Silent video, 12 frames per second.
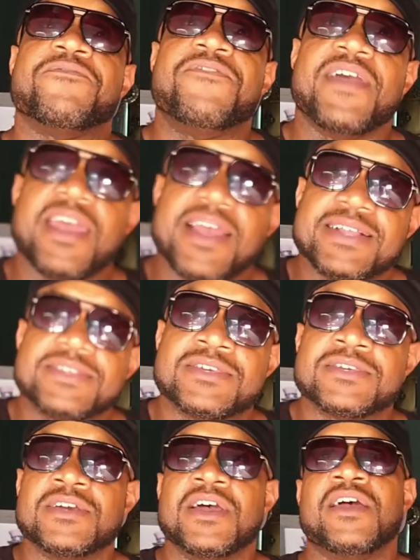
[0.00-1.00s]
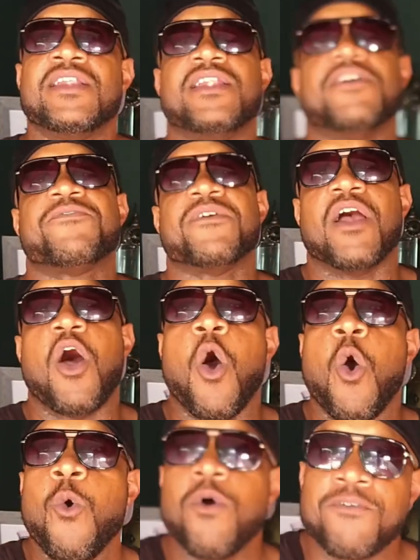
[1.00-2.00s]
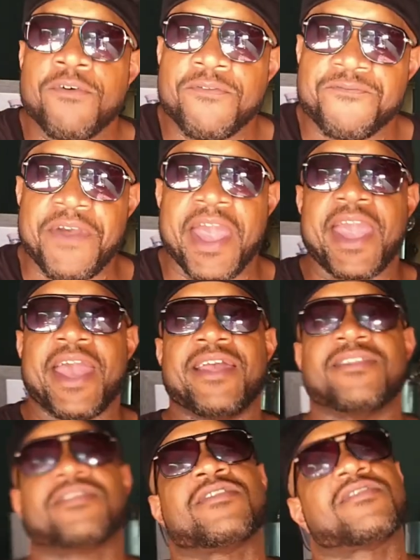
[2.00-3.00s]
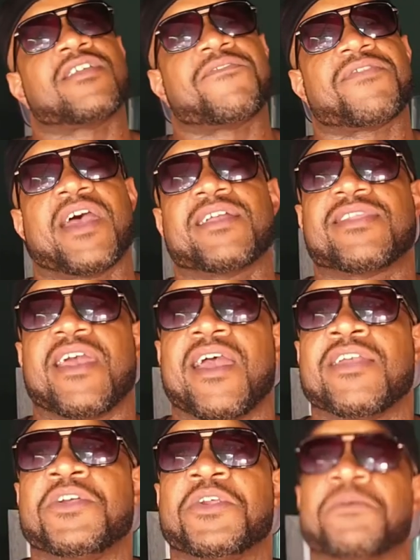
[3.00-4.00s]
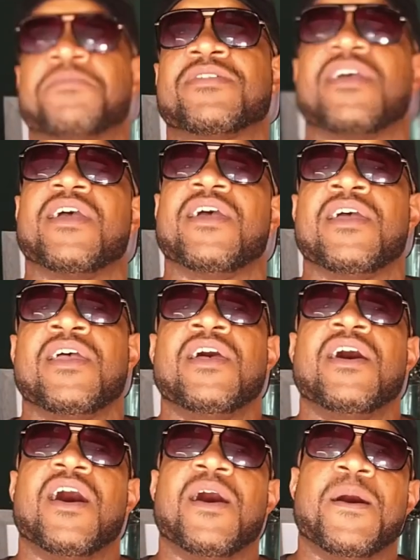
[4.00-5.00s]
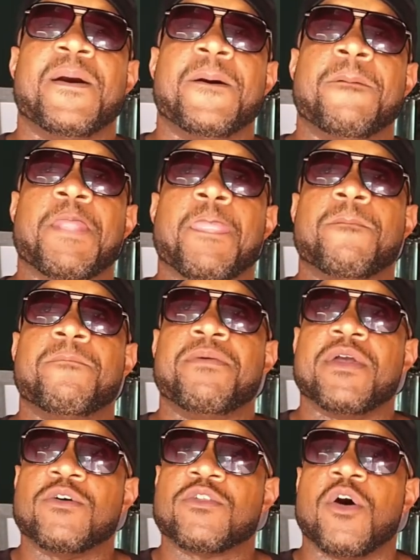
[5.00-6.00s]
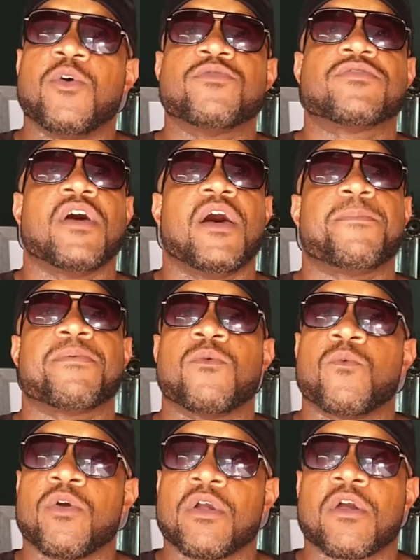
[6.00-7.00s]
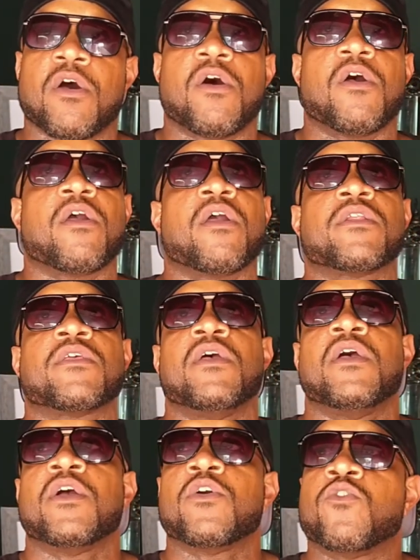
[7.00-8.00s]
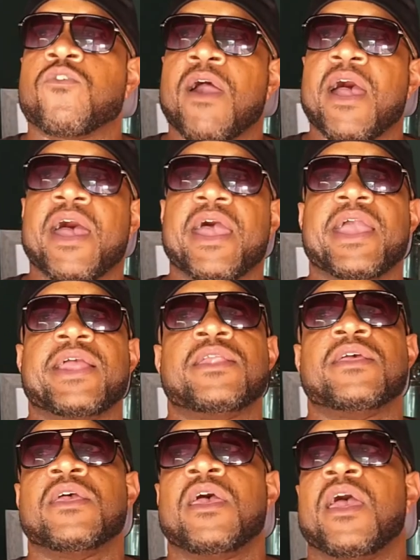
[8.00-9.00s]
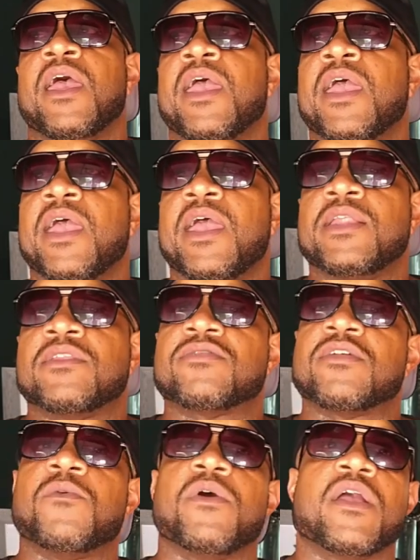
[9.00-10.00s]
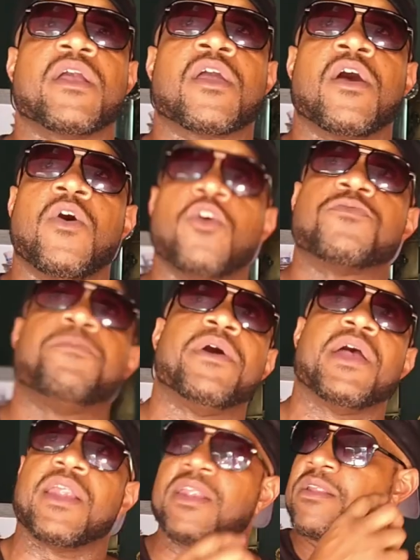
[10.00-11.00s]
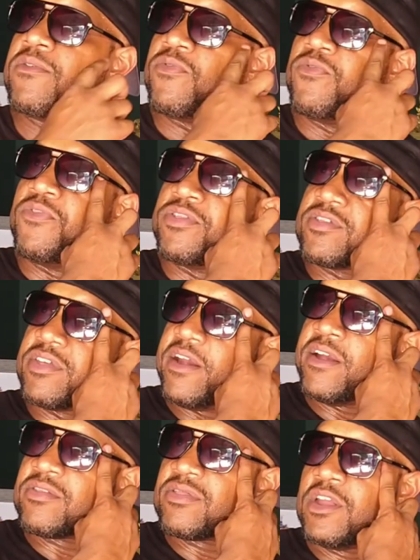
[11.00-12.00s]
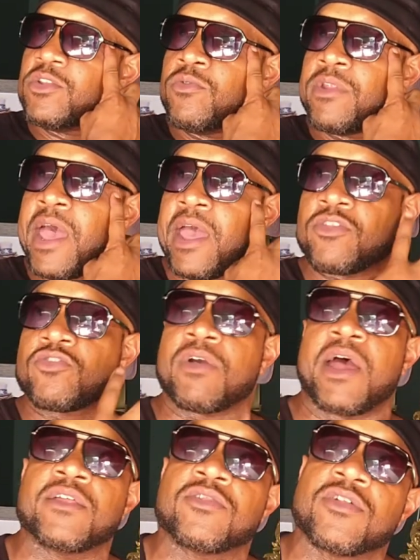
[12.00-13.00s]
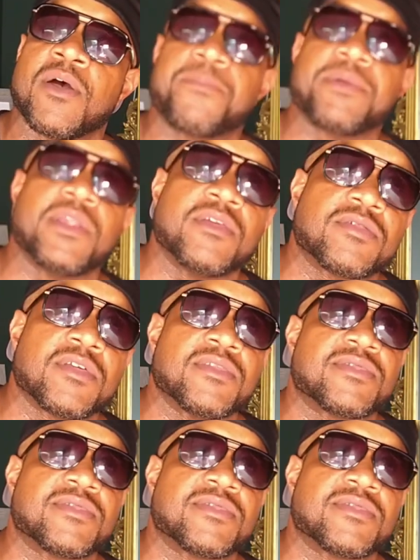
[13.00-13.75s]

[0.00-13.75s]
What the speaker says: vids, different oat fans and stuff like that. You know what I'm saying? Build those up, work hard, grind, and see where it goes. But seriously, do not try to jump in this and